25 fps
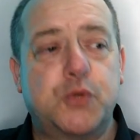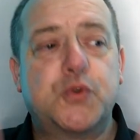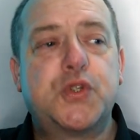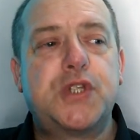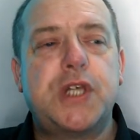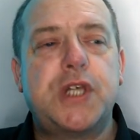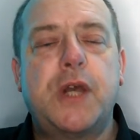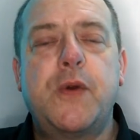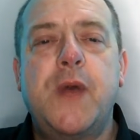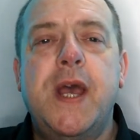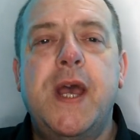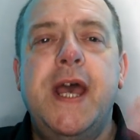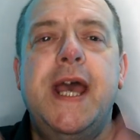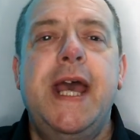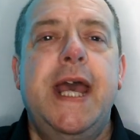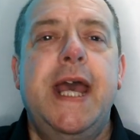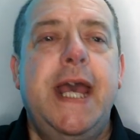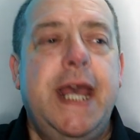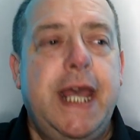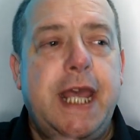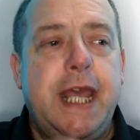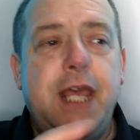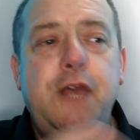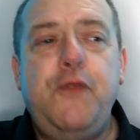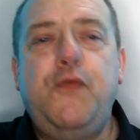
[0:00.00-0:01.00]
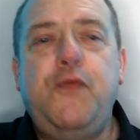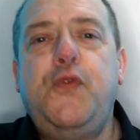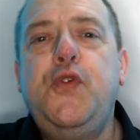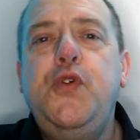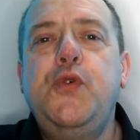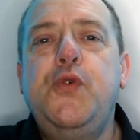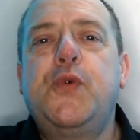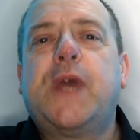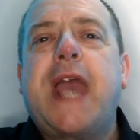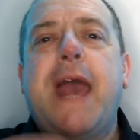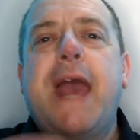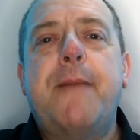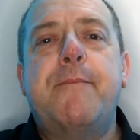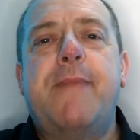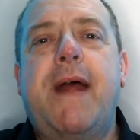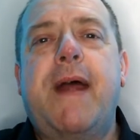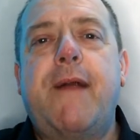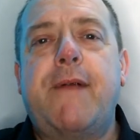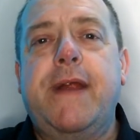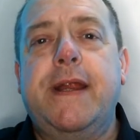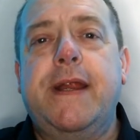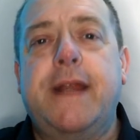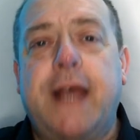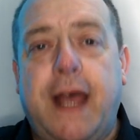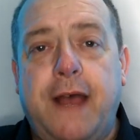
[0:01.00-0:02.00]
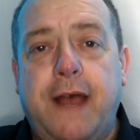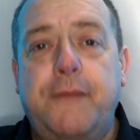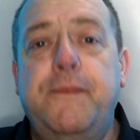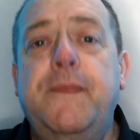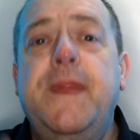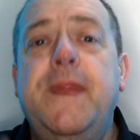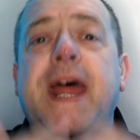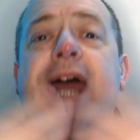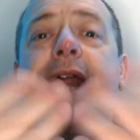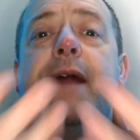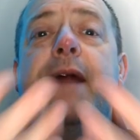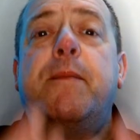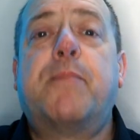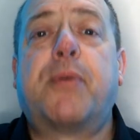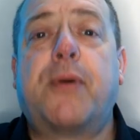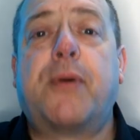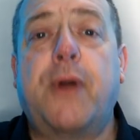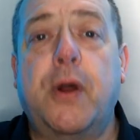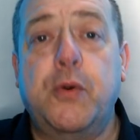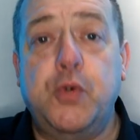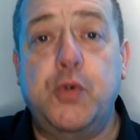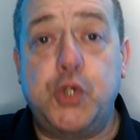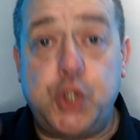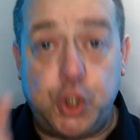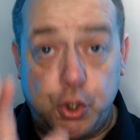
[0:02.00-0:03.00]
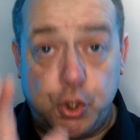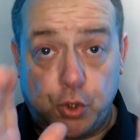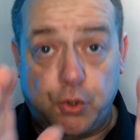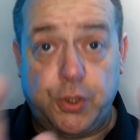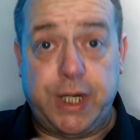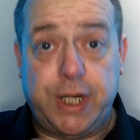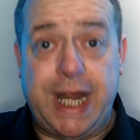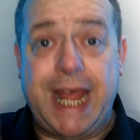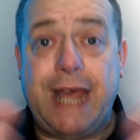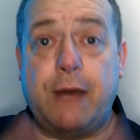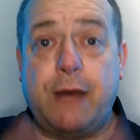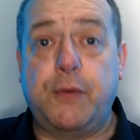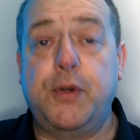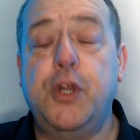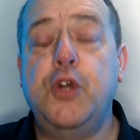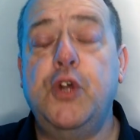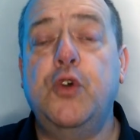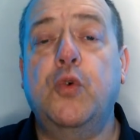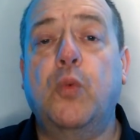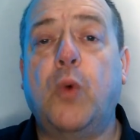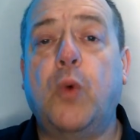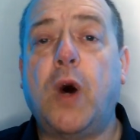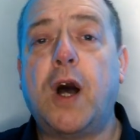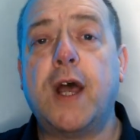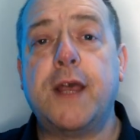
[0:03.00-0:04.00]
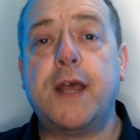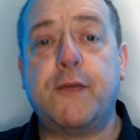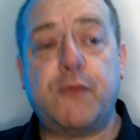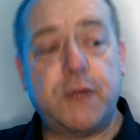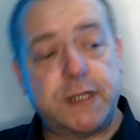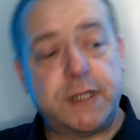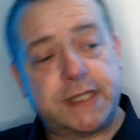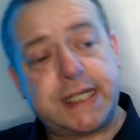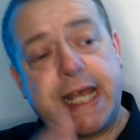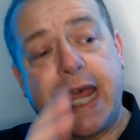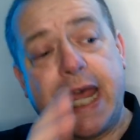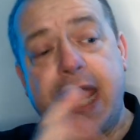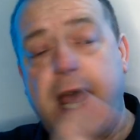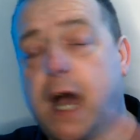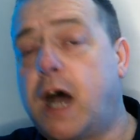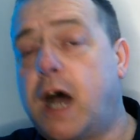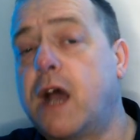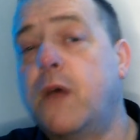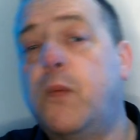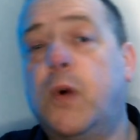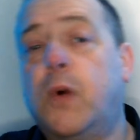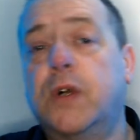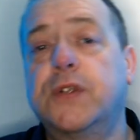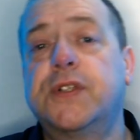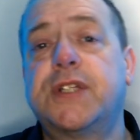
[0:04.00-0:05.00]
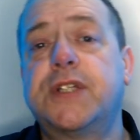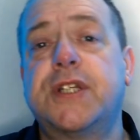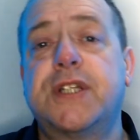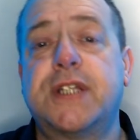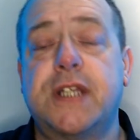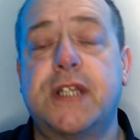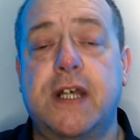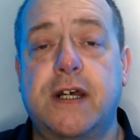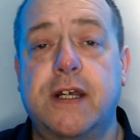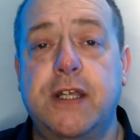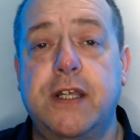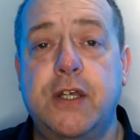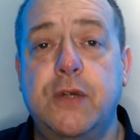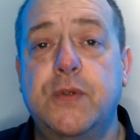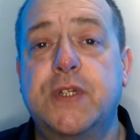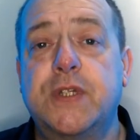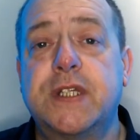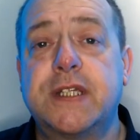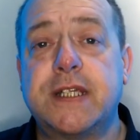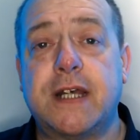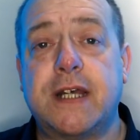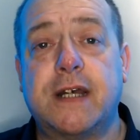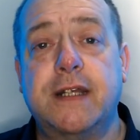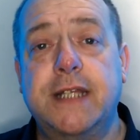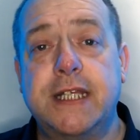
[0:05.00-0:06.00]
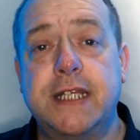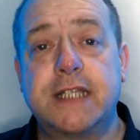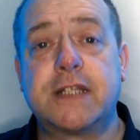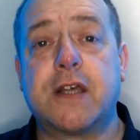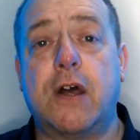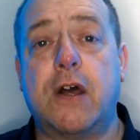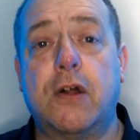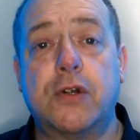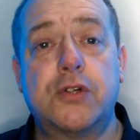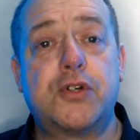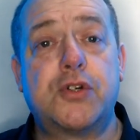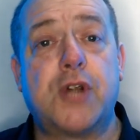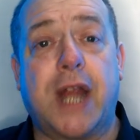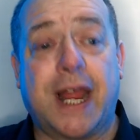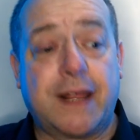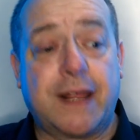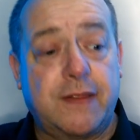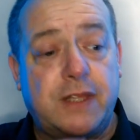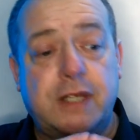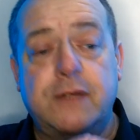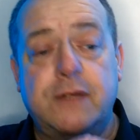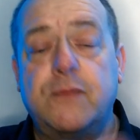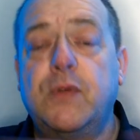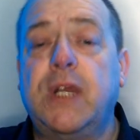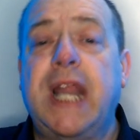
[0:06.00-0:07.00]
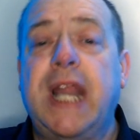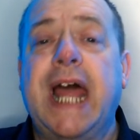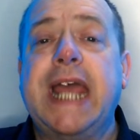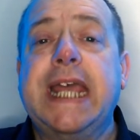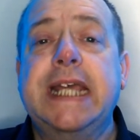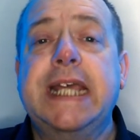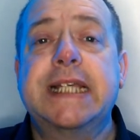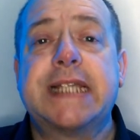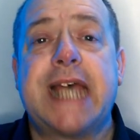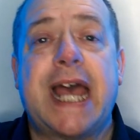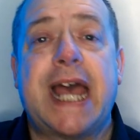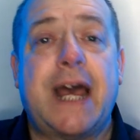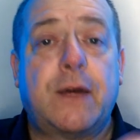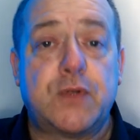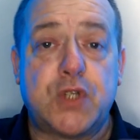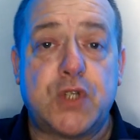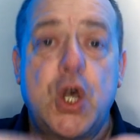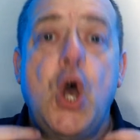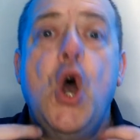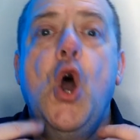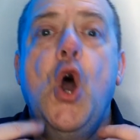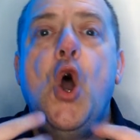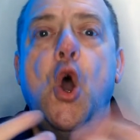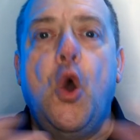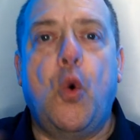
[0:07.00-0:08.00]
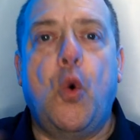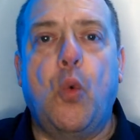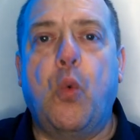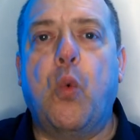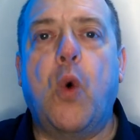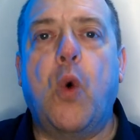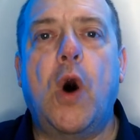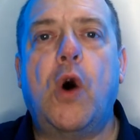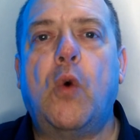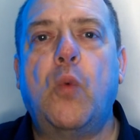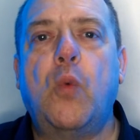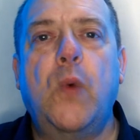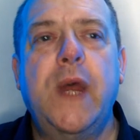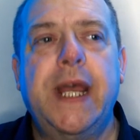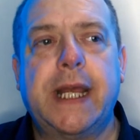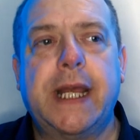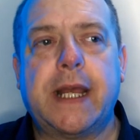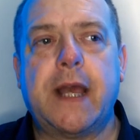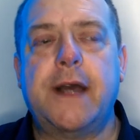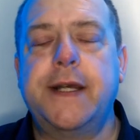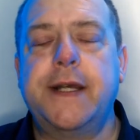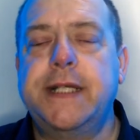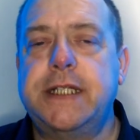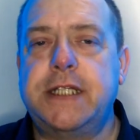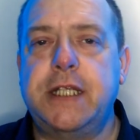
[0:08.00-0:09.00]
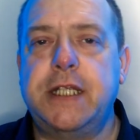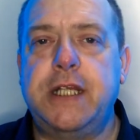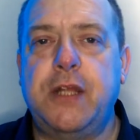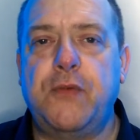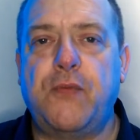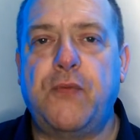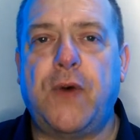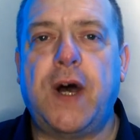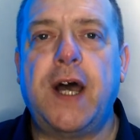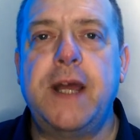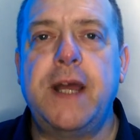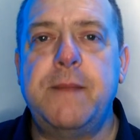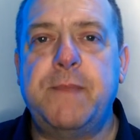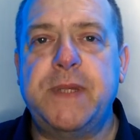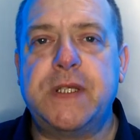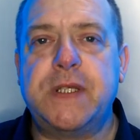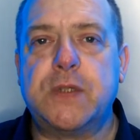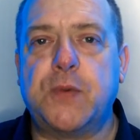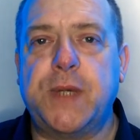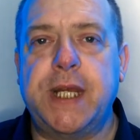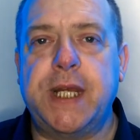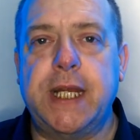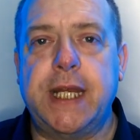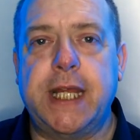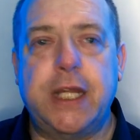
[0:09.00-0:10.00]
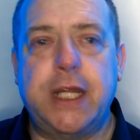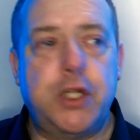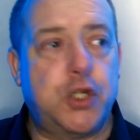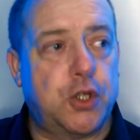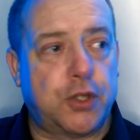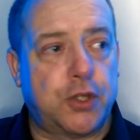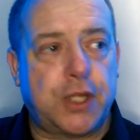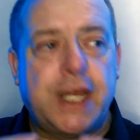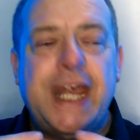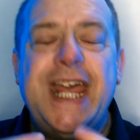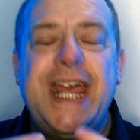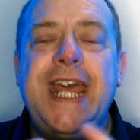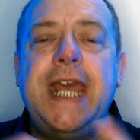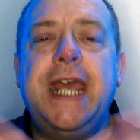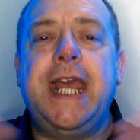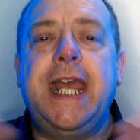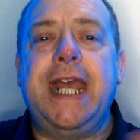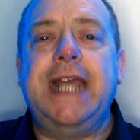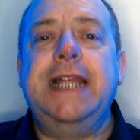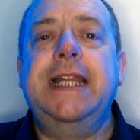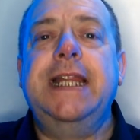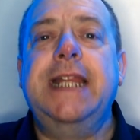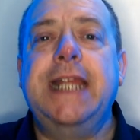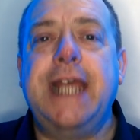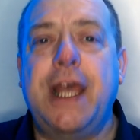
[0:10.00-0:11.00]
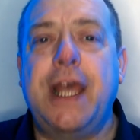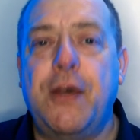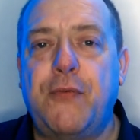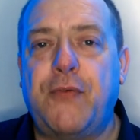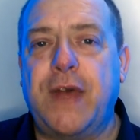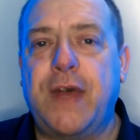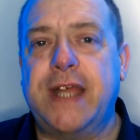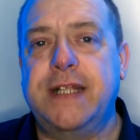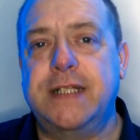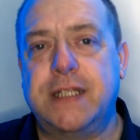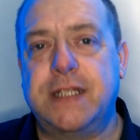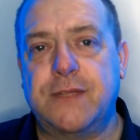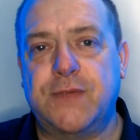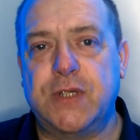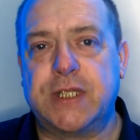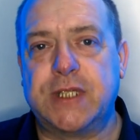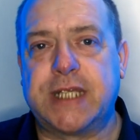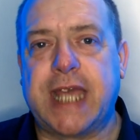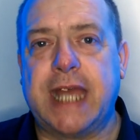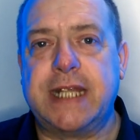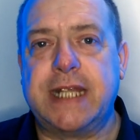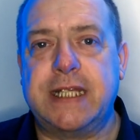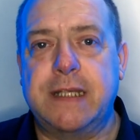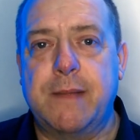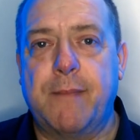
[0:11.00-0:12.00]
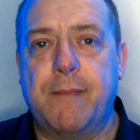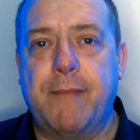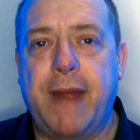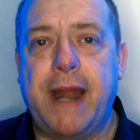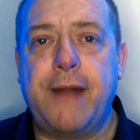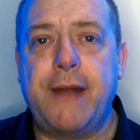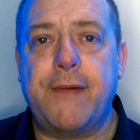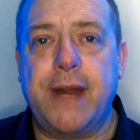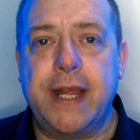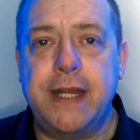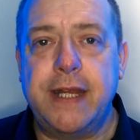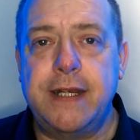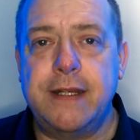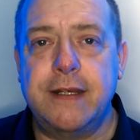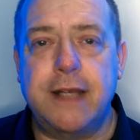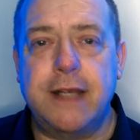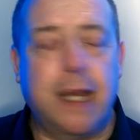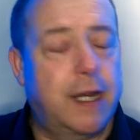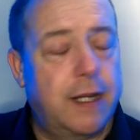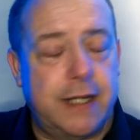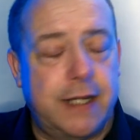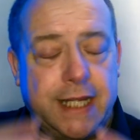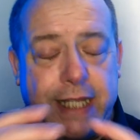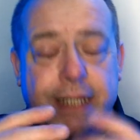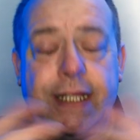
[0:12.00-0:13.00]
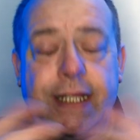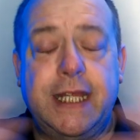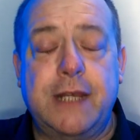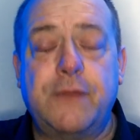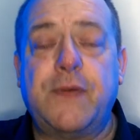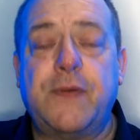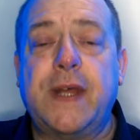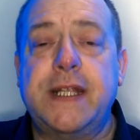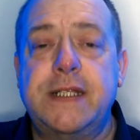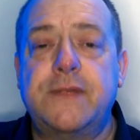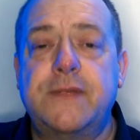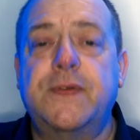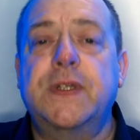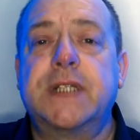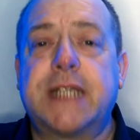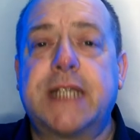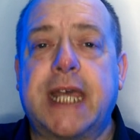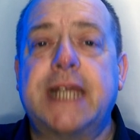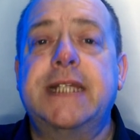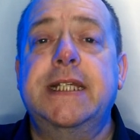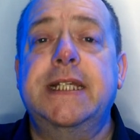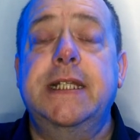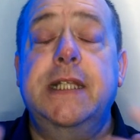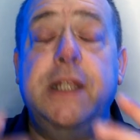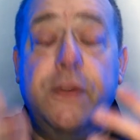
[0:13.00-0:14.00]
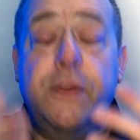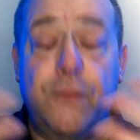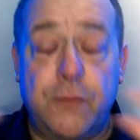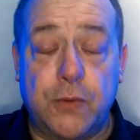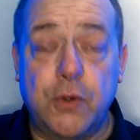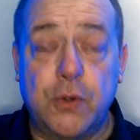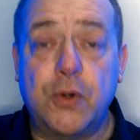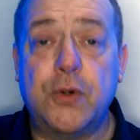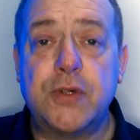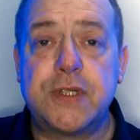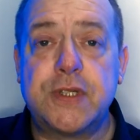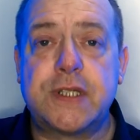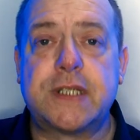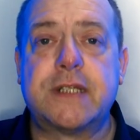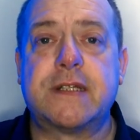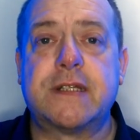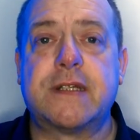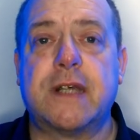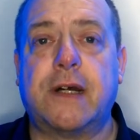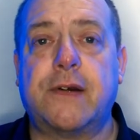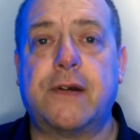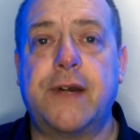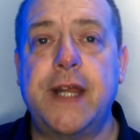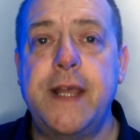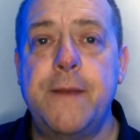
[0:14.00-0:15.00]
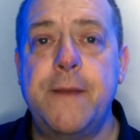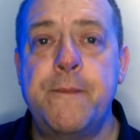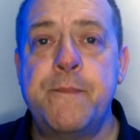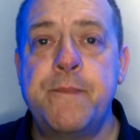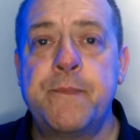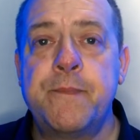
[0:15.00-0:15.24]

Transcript: So if you get married and then approach your now new wife and say, I want to start you to sign this contract that lays out what we're going to divide between each other in the event of his getting married, uh, in the event of his getting divorced, sorry,